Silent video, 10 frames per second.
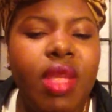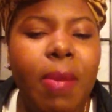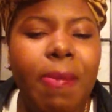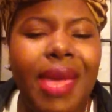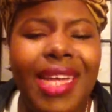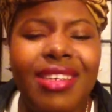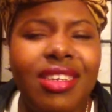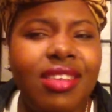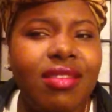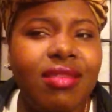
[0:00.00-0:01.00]

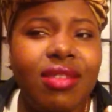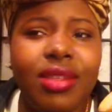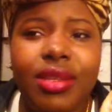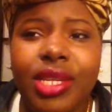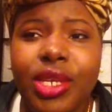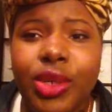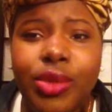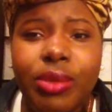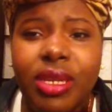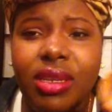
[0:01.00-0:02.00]
Magic
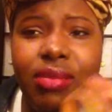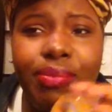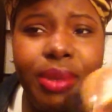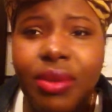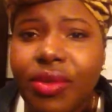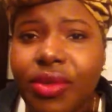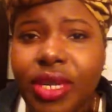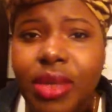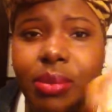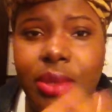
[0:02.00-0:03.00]
Lumi BB
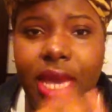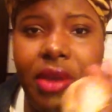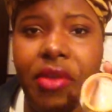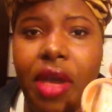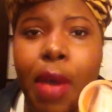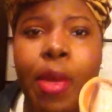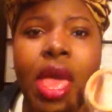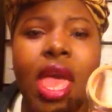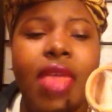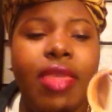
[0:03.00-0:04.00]
cream, that crap,
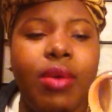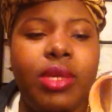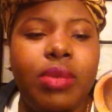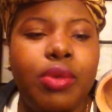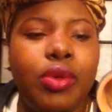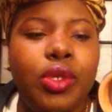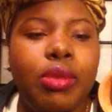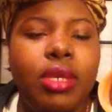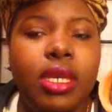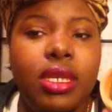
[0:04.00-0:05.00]
that was supposed to
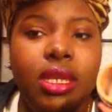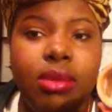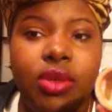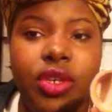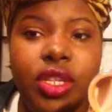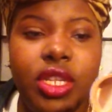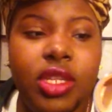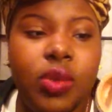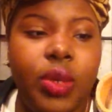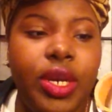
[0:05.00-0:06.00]
be similar to
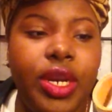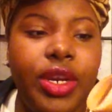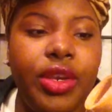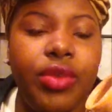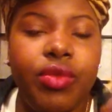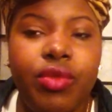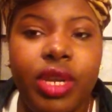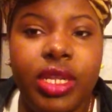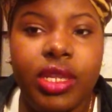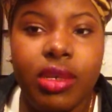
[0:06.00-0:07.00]
this, where
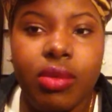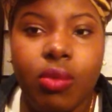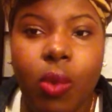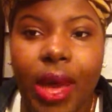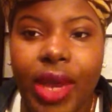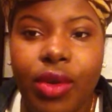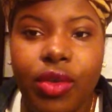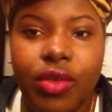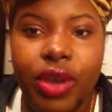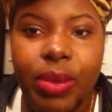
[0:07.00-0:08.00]
it's a white or
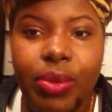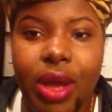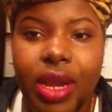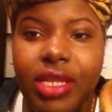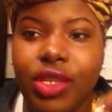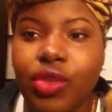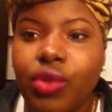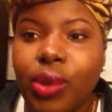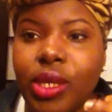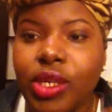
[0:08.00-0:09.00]
gray product and you
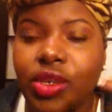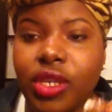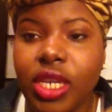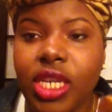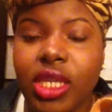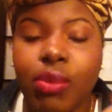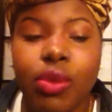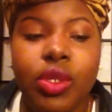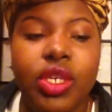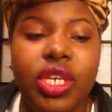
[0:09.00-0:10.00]
rub it into your skin and it's
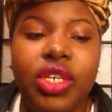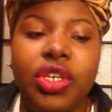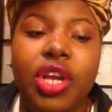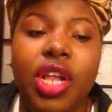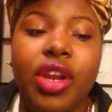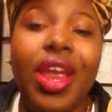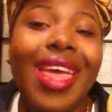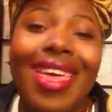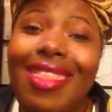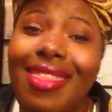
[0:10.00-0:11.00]
supposed to change the color,
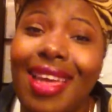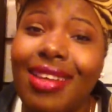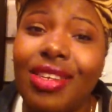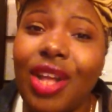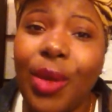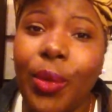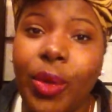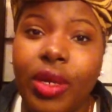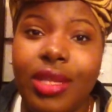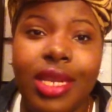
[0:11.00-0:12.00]
and that did not
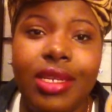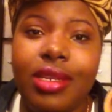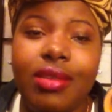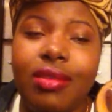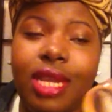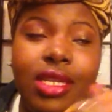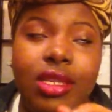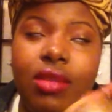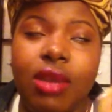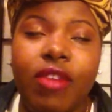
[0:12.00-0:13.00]
work. That
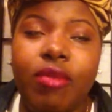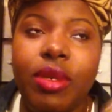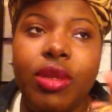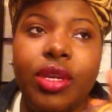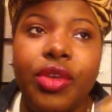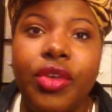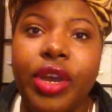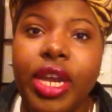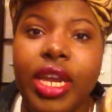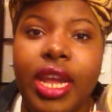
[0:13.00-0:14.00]
still left me looking
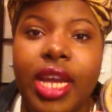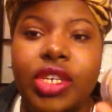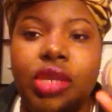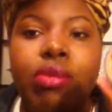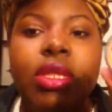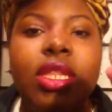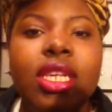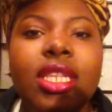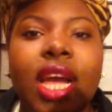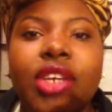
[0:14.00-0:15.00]
gray and ashy, but
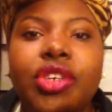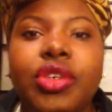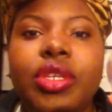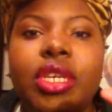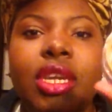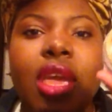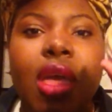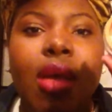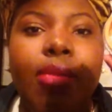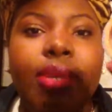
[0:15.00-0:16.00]
this actually
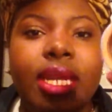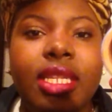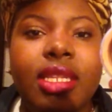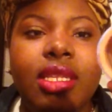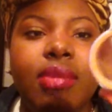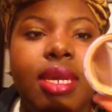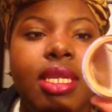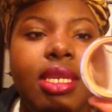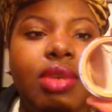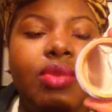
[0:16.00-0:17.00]
blends into my
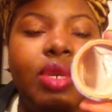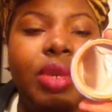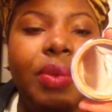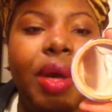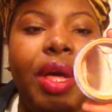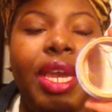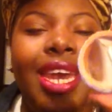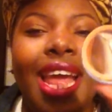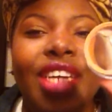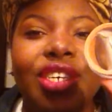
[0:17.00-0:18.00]
skin really well, and it
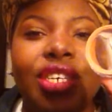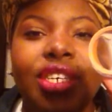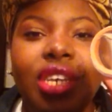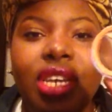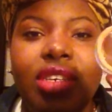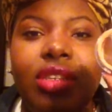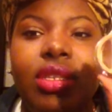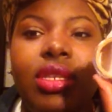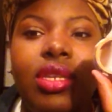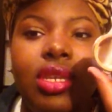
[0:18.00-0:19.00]
actually
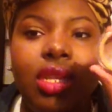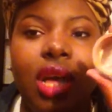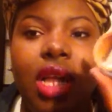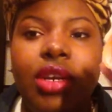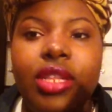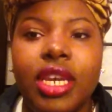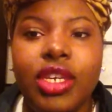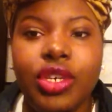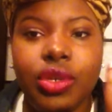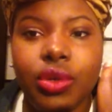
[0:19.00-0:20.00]
changes to the color that it
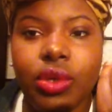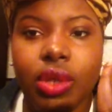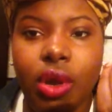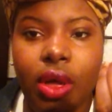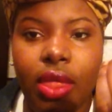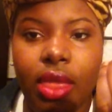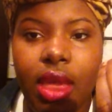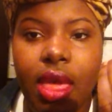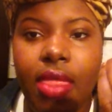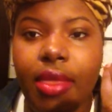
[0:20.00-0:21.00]
shows on
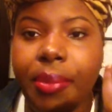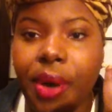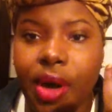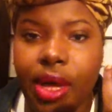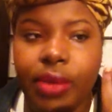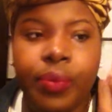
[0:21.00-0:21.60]
the pot.